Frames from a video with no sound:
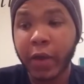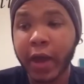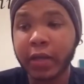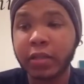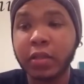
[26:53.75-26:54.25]

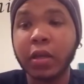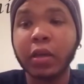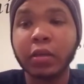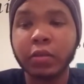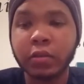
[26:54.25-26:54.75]
past
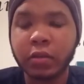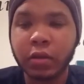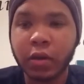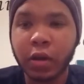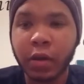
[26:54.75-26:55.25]
things,
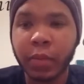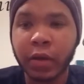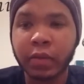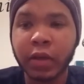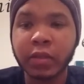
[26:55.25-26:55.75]

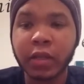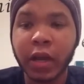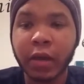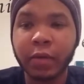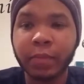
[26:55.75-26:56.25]
about things
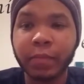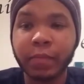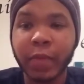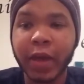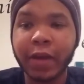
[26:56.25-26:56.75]
that I
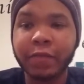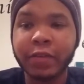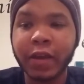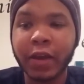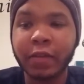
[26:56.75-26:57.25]
may have
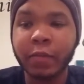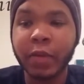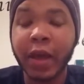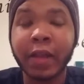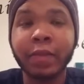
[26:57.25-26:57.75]
said
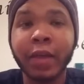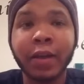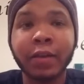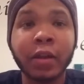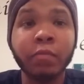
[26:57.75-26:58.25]
and
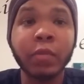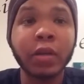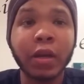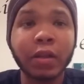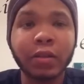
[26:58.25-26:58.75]
that didn't
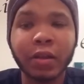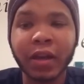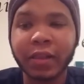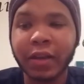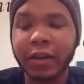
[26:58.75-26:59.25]
mean
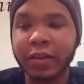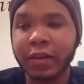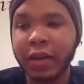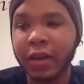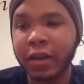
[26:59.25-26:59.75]
anything at the end of
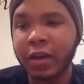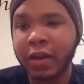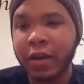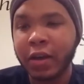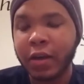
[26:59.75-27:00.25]
the day,
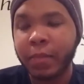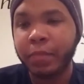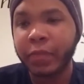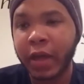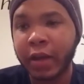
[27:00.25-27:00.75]

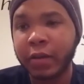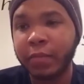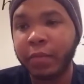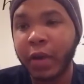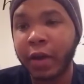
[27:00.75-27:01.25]

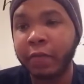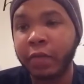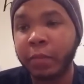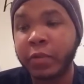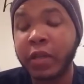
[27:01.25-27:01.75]
that
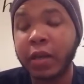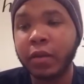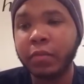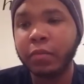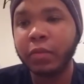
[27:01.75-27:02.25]
have upset
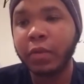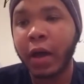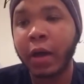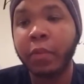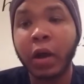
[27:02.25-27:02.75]
him, I